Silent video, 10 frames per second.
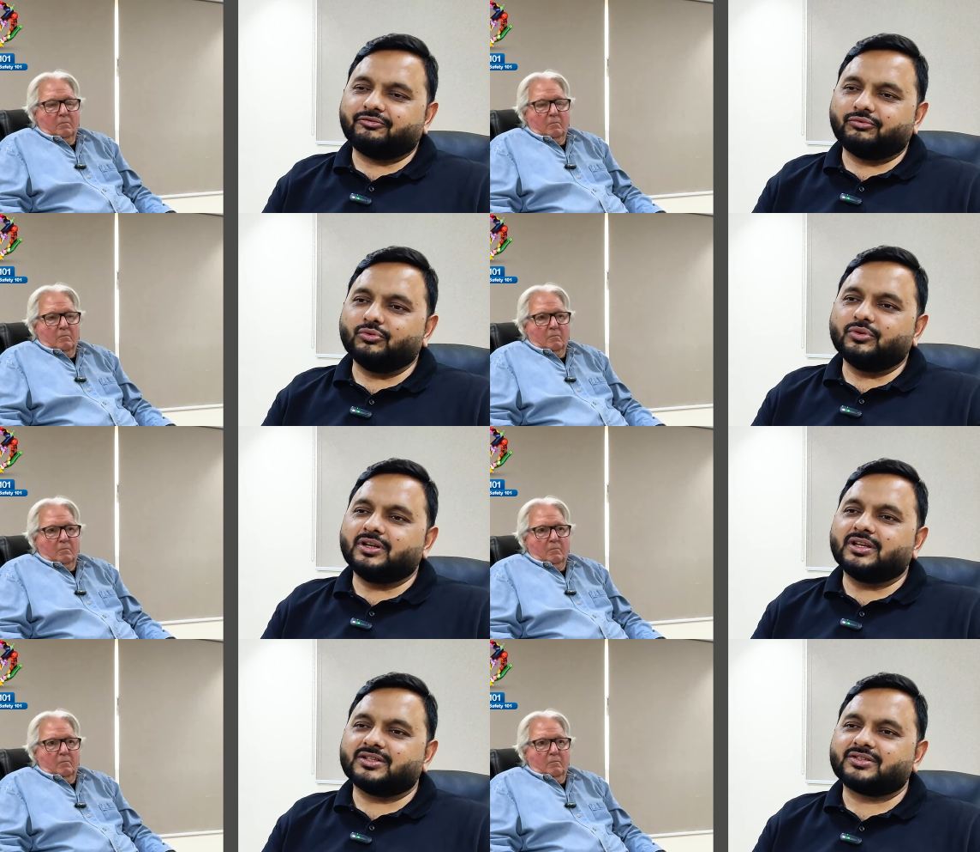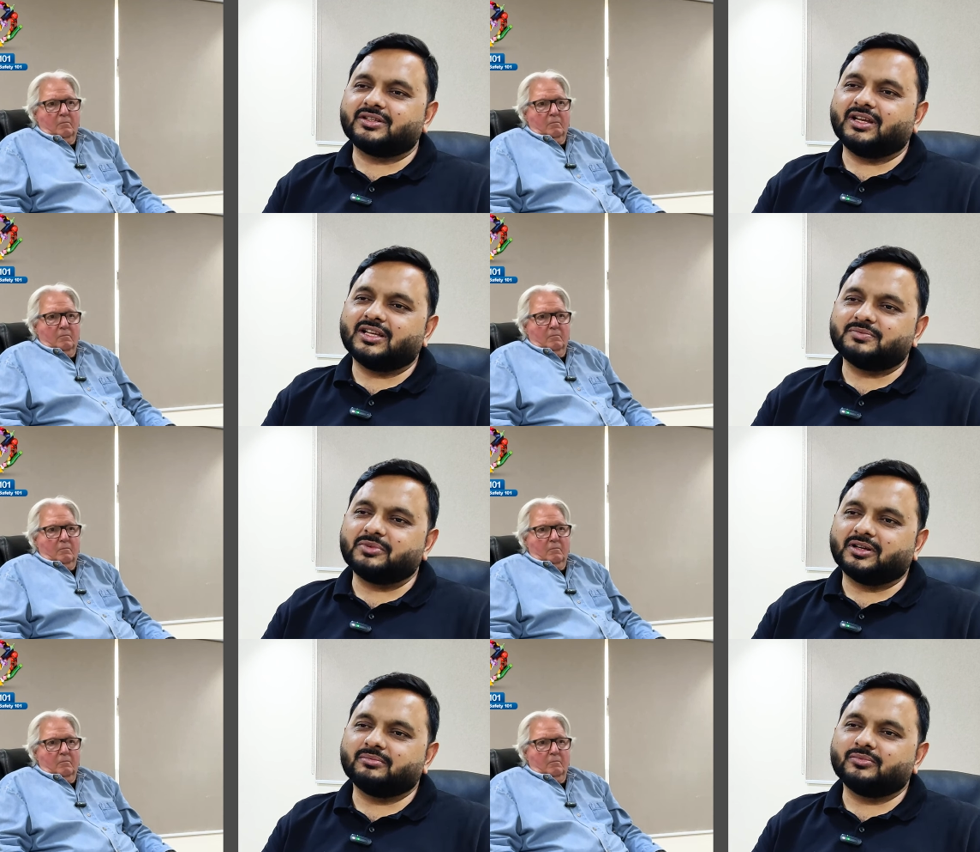Speaker 1: food industry has
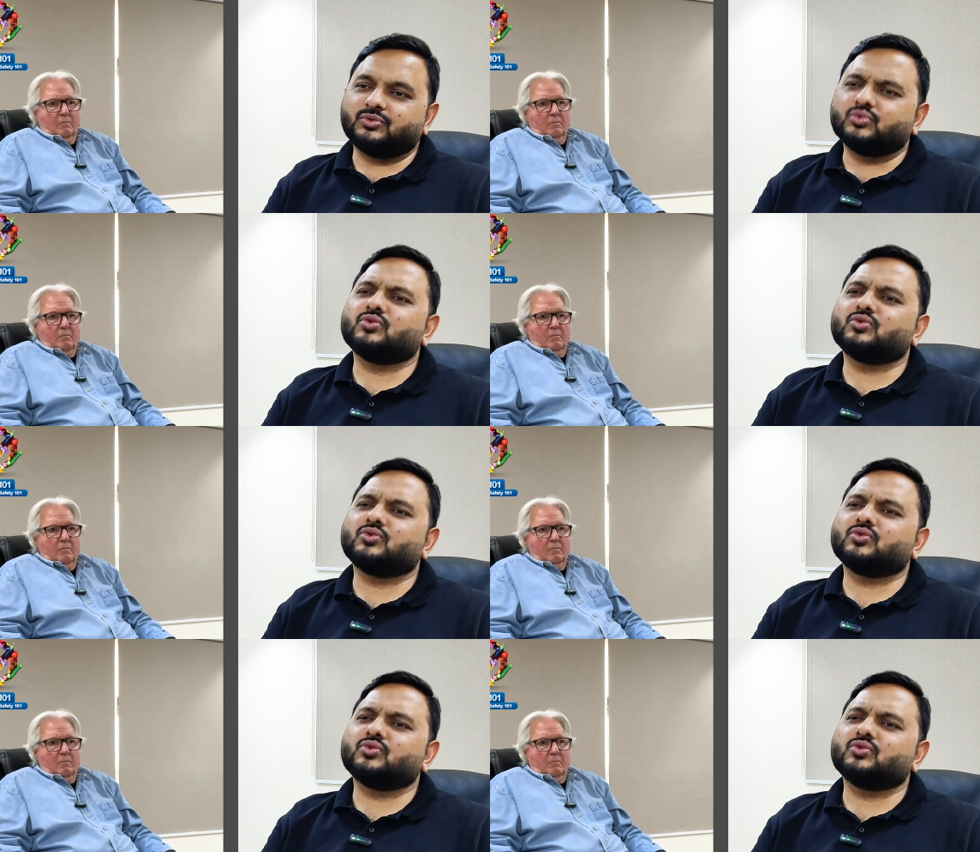become